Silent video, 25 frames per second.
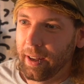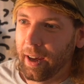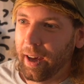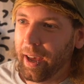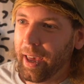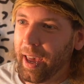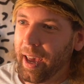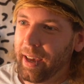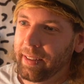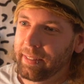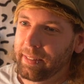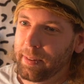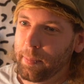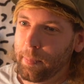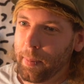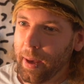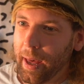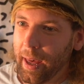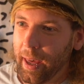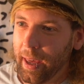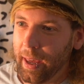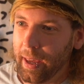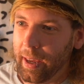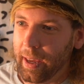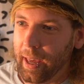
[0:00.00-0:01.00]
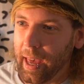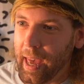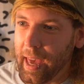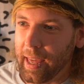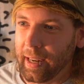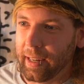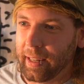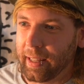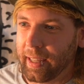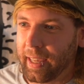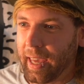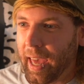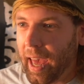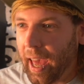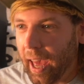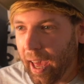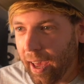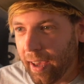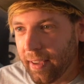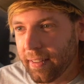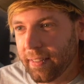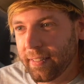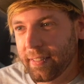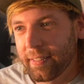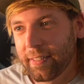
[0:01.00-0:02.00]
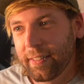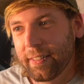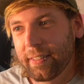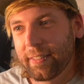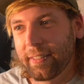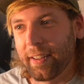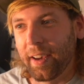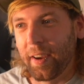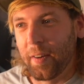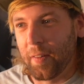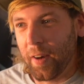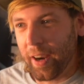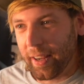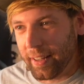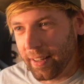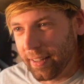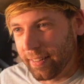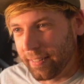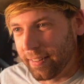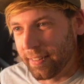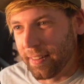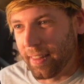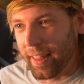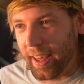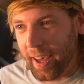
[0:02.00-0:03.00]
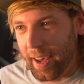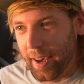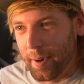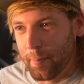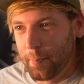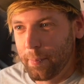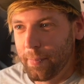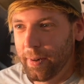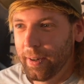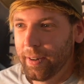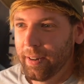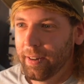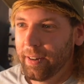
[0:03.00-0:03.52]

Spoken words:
I had to pay in cash directly to them.